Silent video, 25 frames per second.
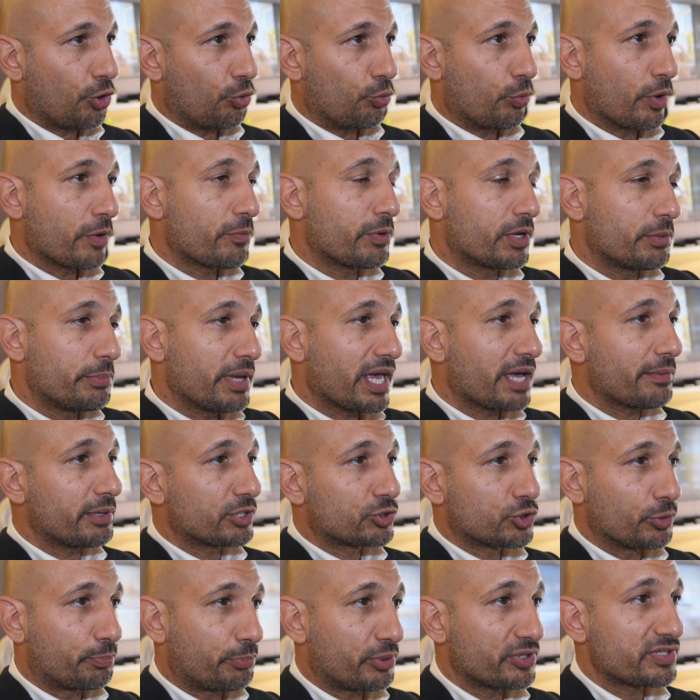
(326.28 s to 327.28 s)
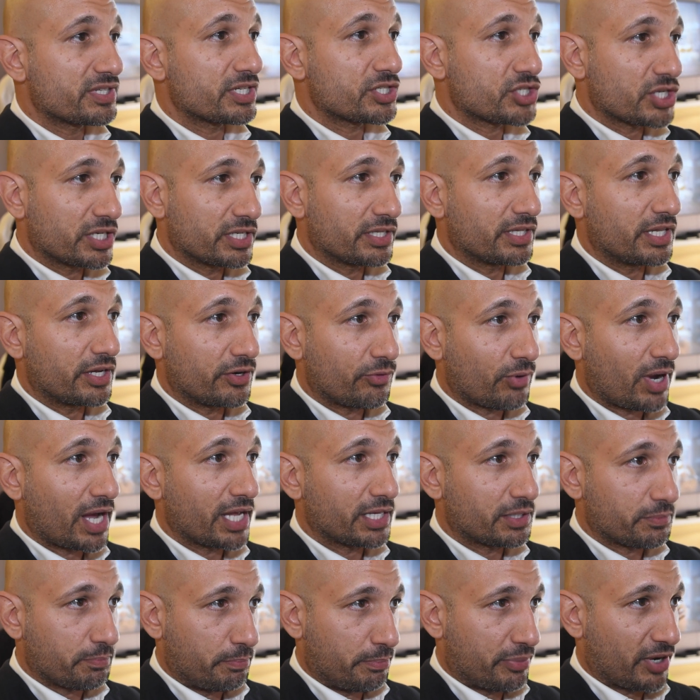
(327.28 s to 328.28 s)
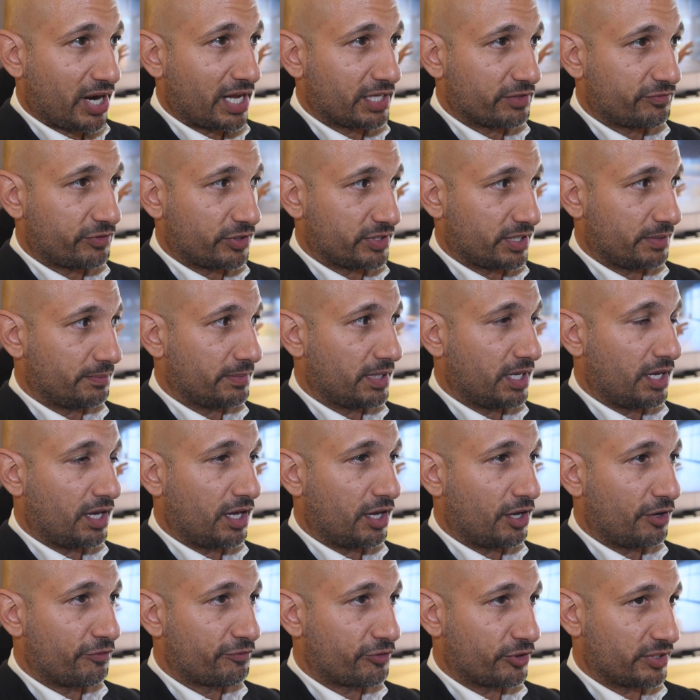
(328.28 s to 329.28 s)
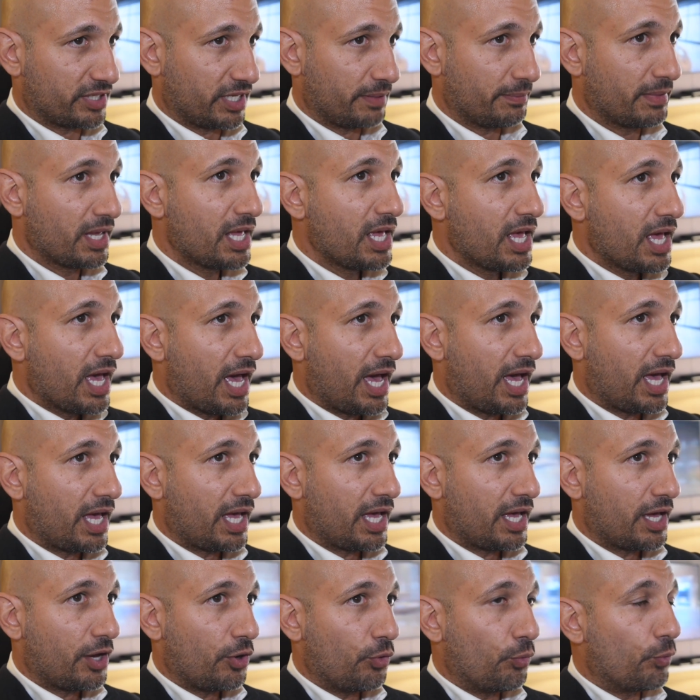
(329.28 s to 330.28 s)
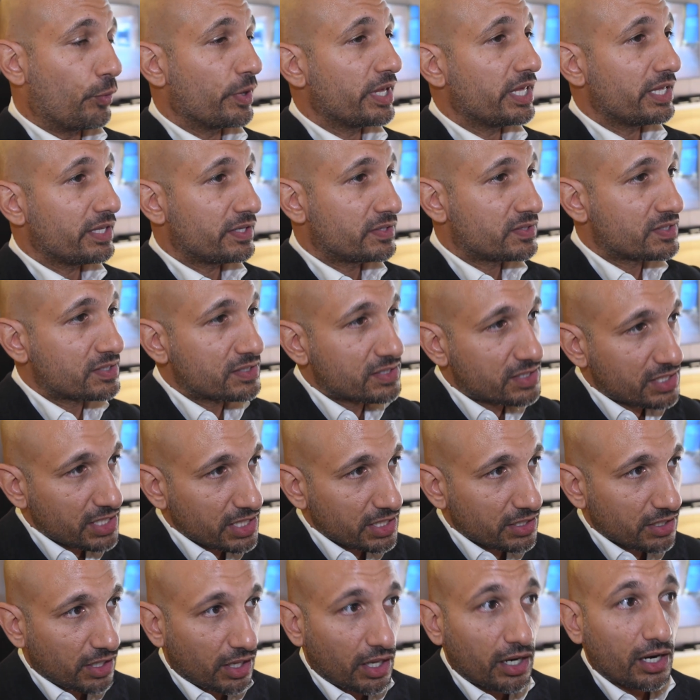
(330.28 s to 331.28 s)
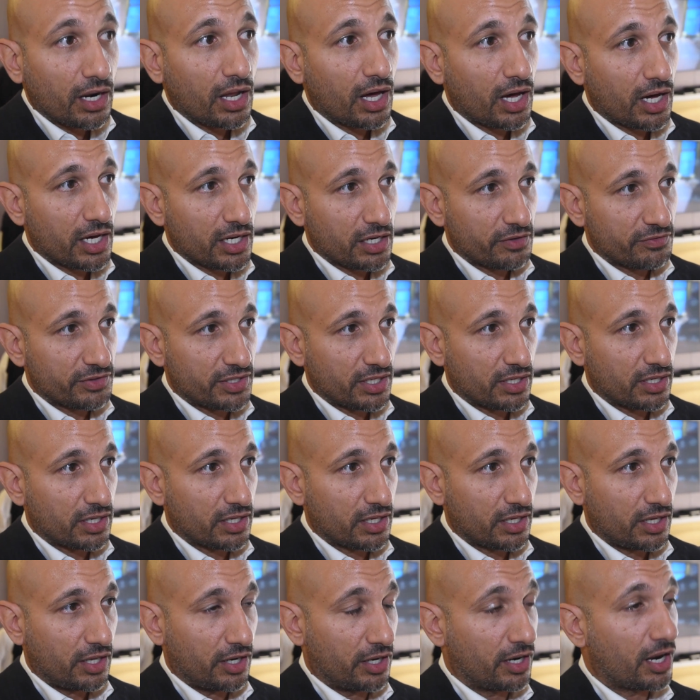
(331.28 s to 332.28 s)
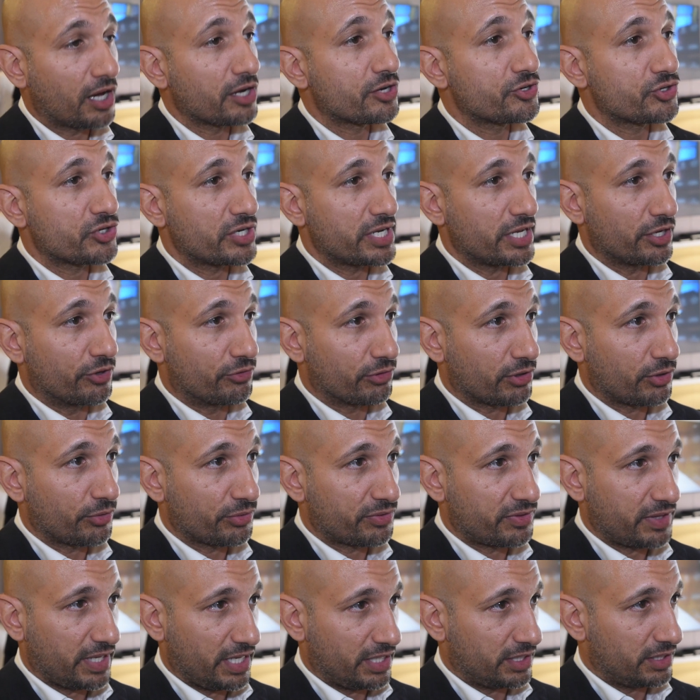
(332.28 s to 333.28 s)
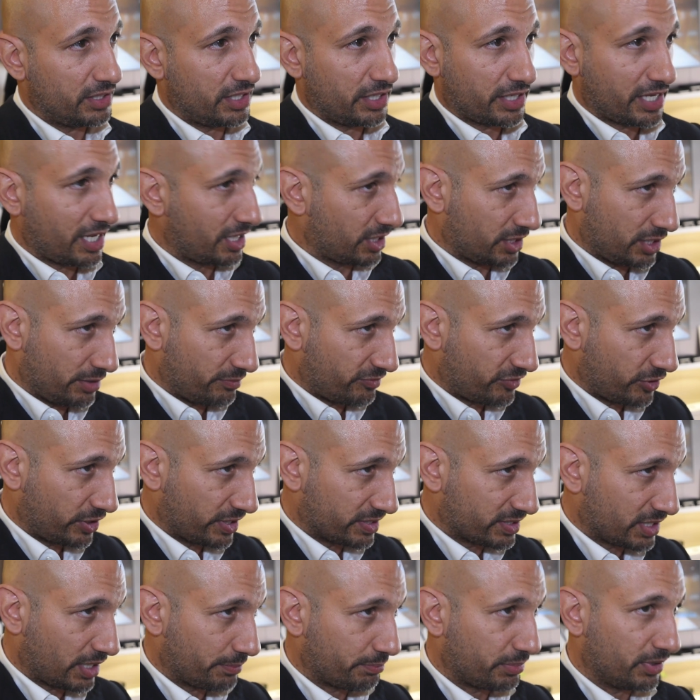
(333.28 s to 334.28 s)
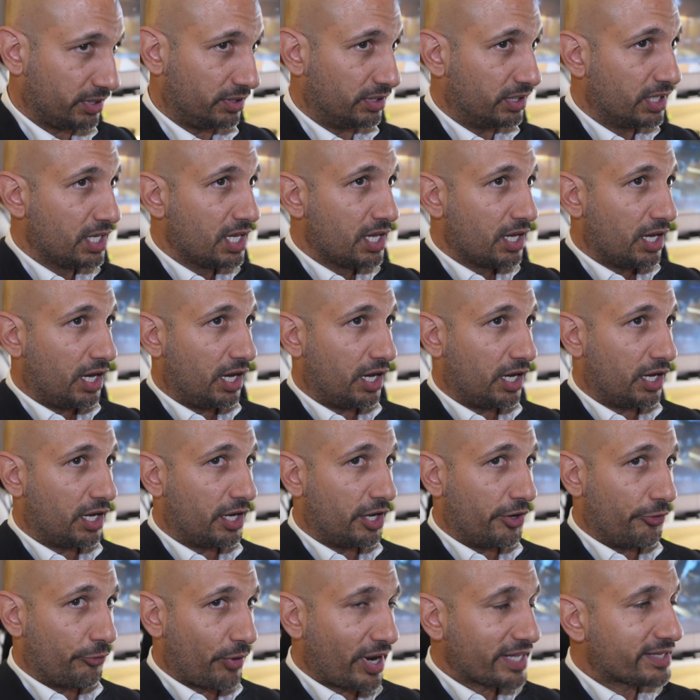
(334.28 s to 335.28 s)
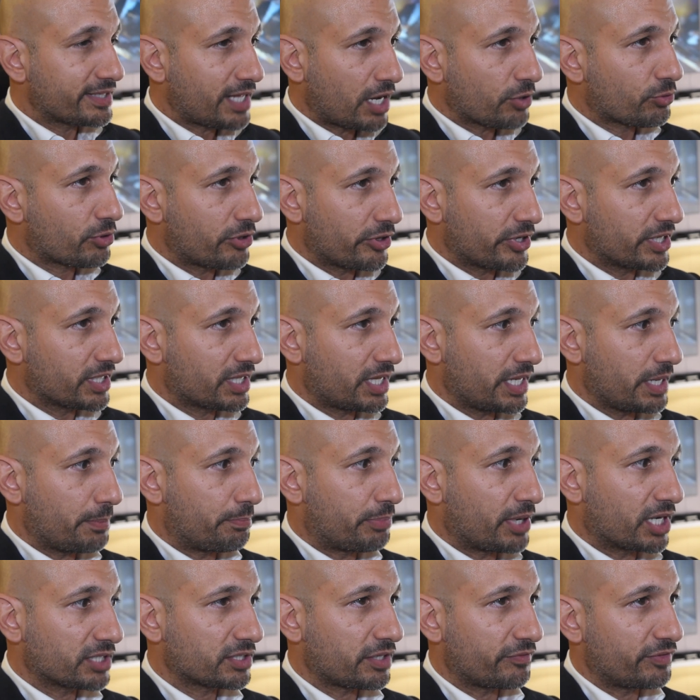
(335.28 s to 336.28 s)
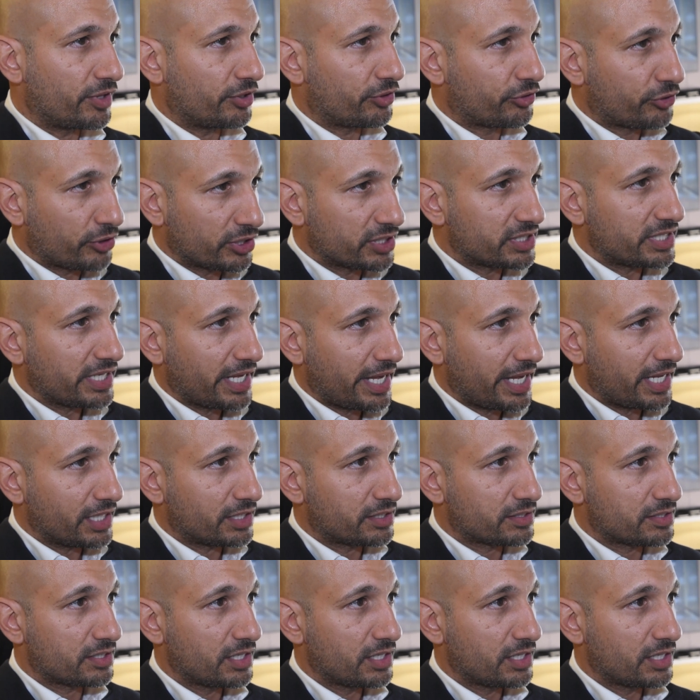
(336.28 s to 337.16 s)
we will be able to position the right brand for them. We've seen a lot of the luxury growth in the kingdom, for example. Right now, currently, part of the 38